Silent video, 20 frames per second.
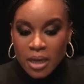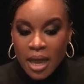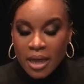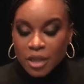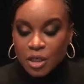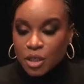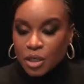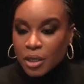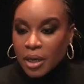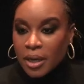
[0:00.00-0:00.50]

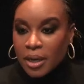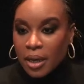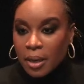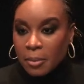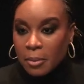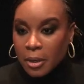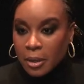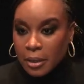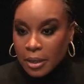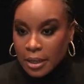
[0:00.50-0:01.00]
Nigerian
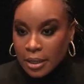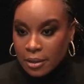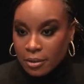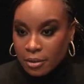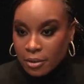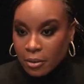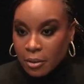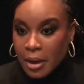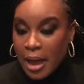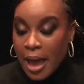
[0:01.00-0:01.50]

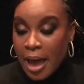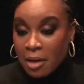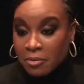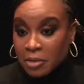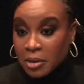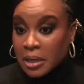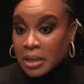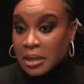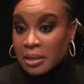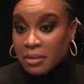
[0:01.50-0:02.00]
immigrants who are
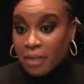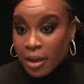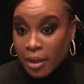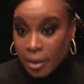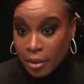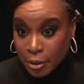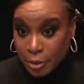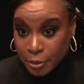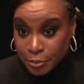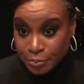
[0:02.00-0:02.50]
African as
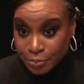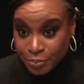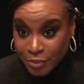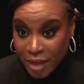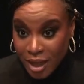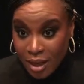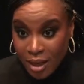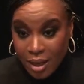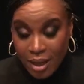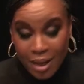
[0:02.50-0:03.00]
hell.
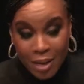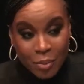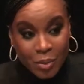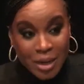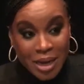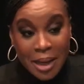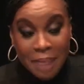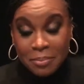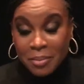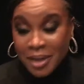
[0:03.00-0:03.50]
And
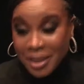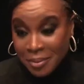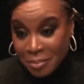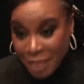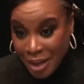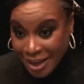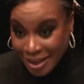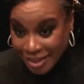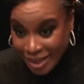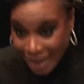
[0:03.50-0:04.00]
what I mean
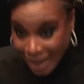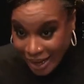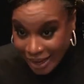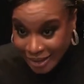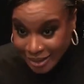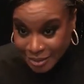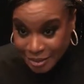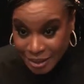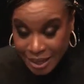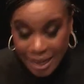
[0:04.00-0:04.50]
by
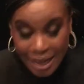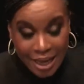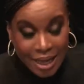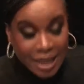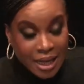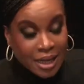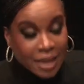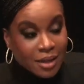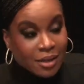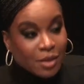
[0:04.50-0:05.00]
that
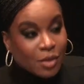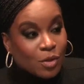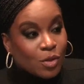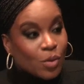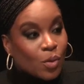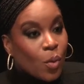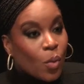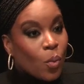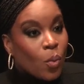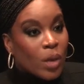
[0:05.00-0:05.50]

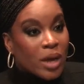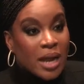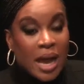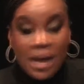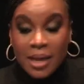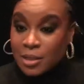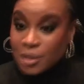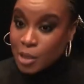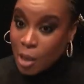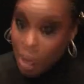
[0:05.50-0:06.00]
is when
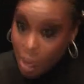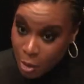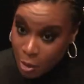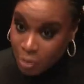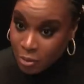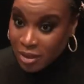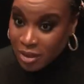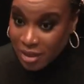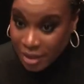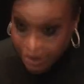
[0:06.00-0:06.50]
I
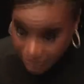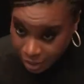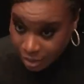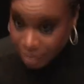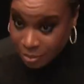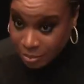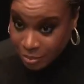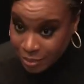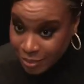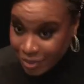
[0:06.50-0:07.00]
told
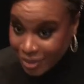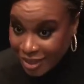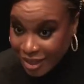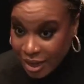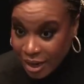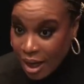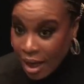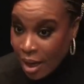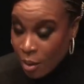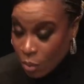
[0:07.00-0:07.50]
them
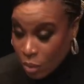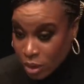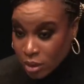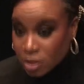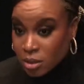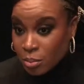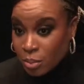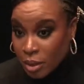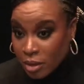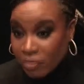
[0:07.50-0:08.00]
that I
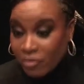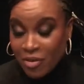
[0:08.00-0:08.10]
wanted to be a